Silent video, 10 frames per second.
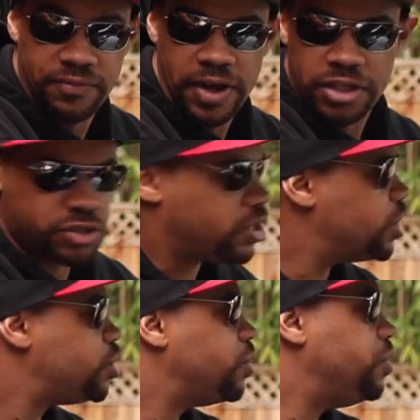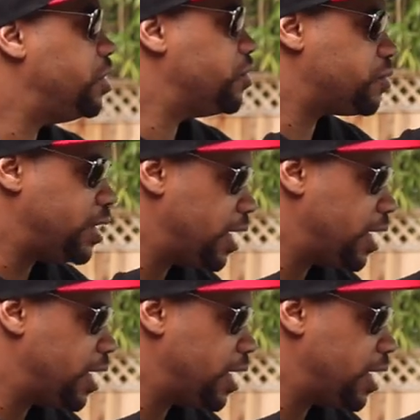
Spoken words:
In fact, I'll try to show you those right